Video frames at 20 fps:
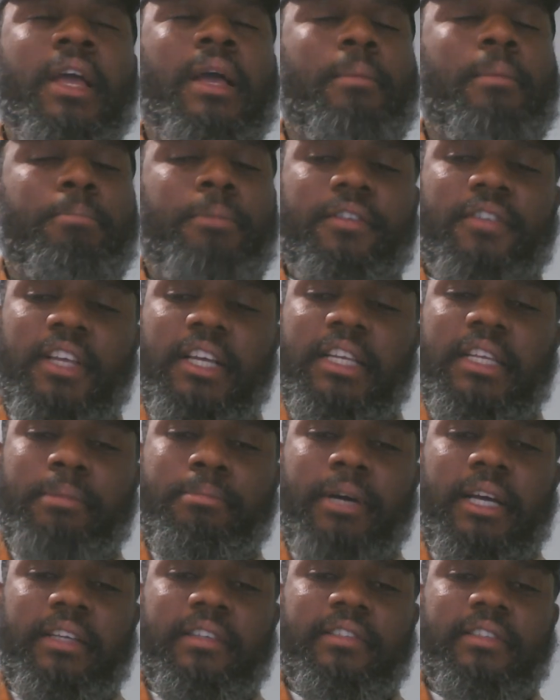Basically,
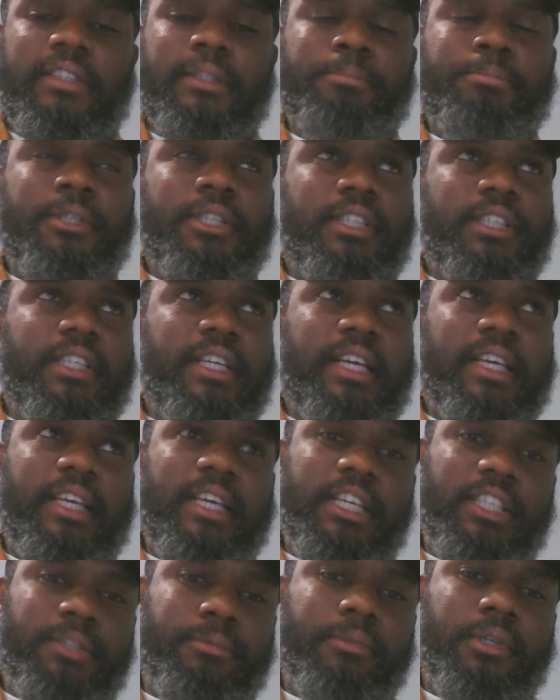my CPD
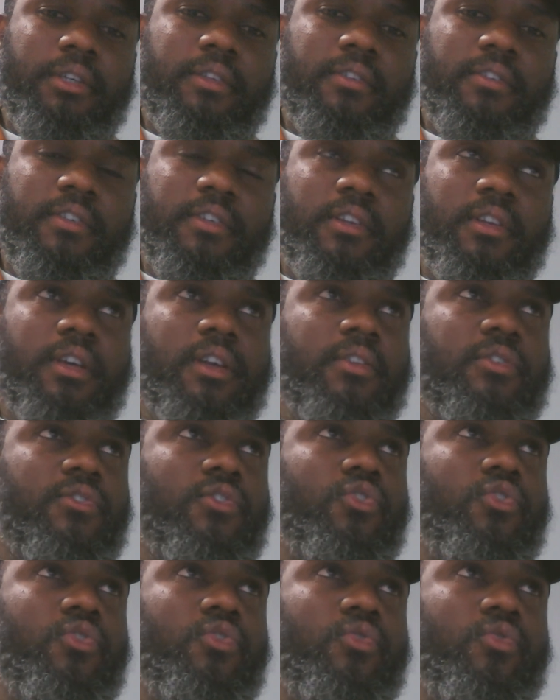engagement in
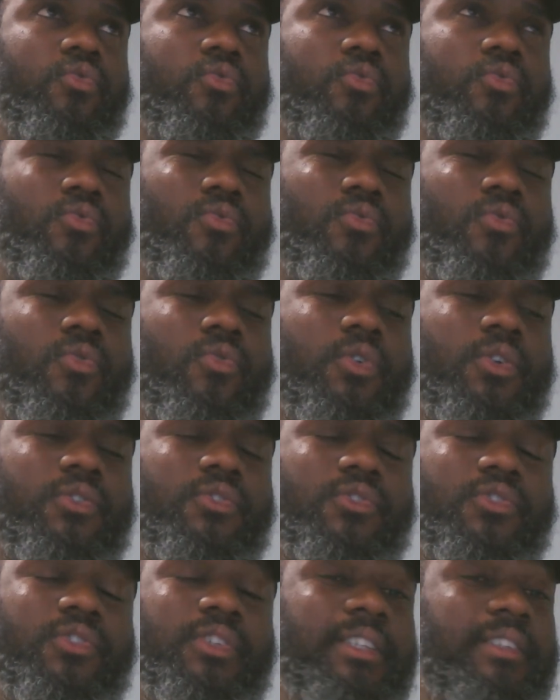
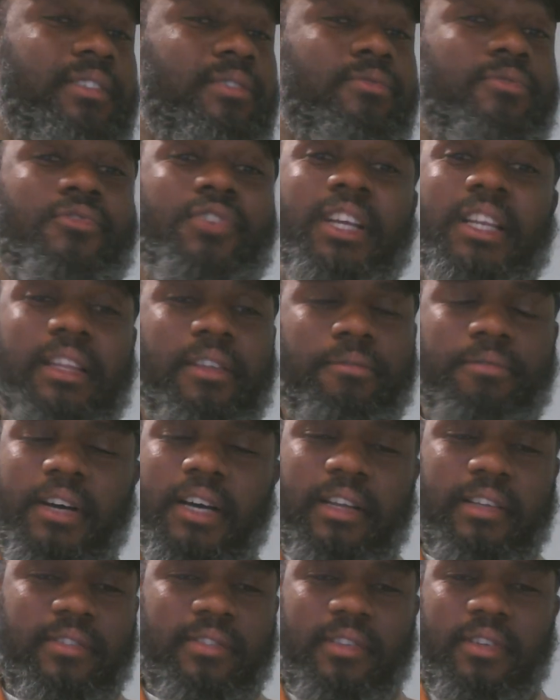NTU is really
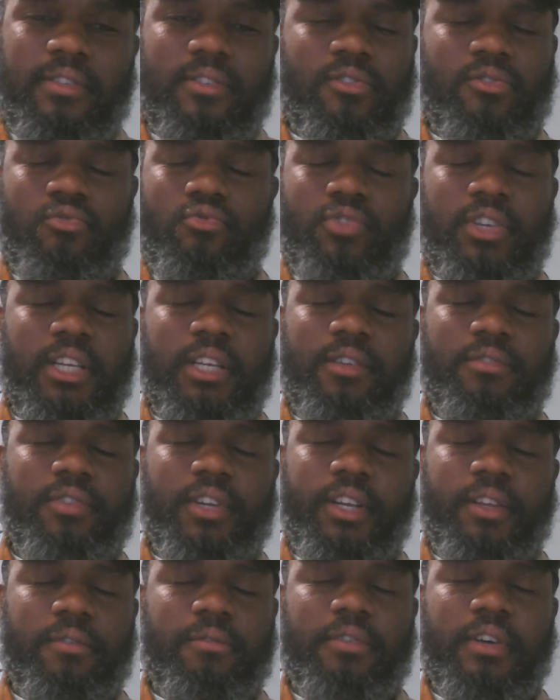vast. It's
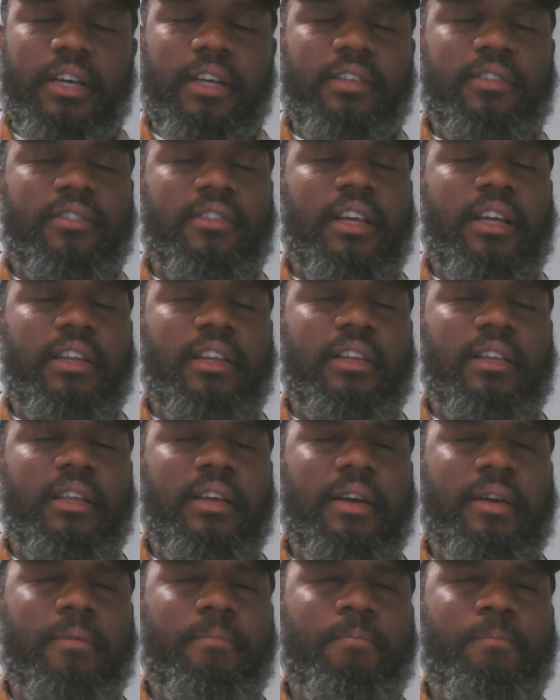really vast, and
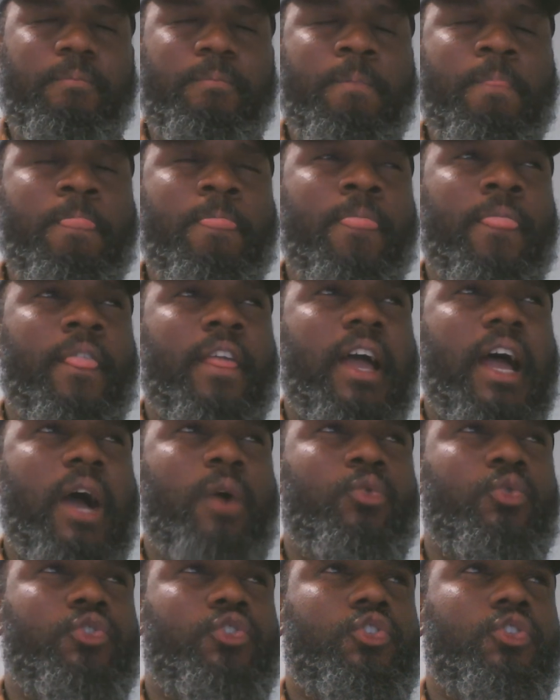I
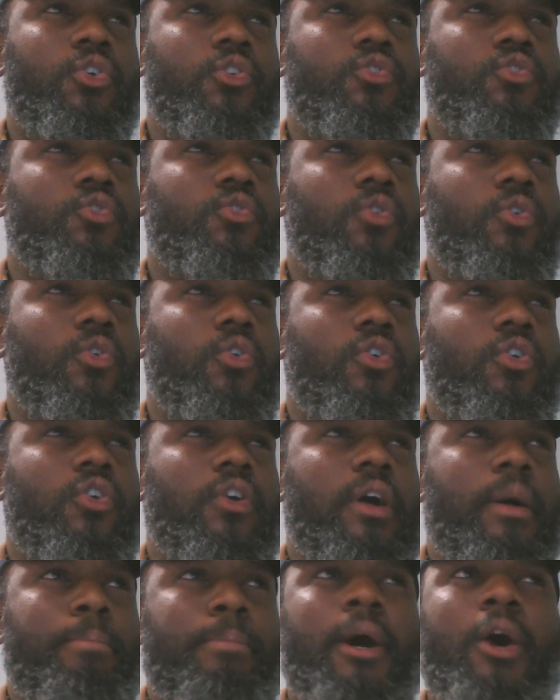will just talk
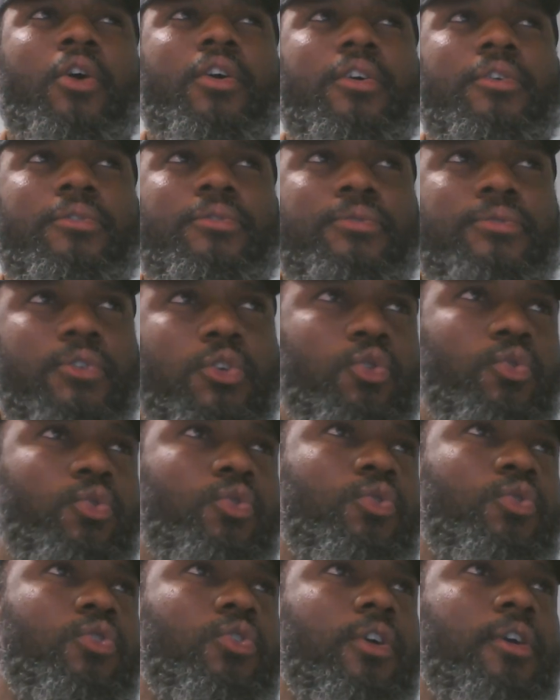about a few
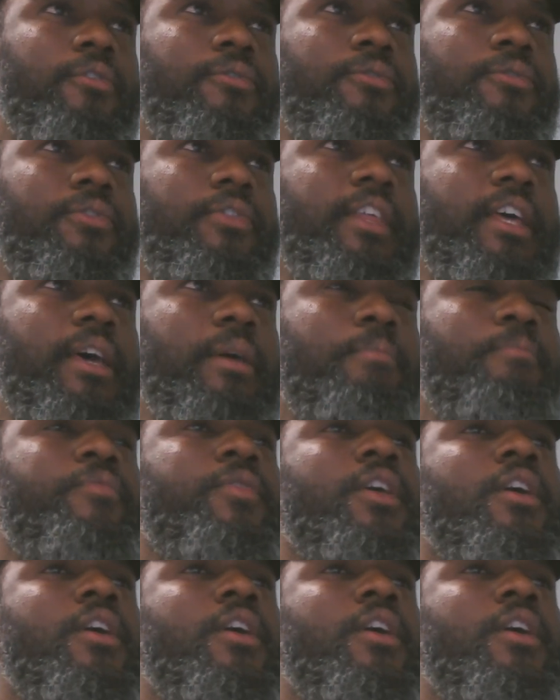of them.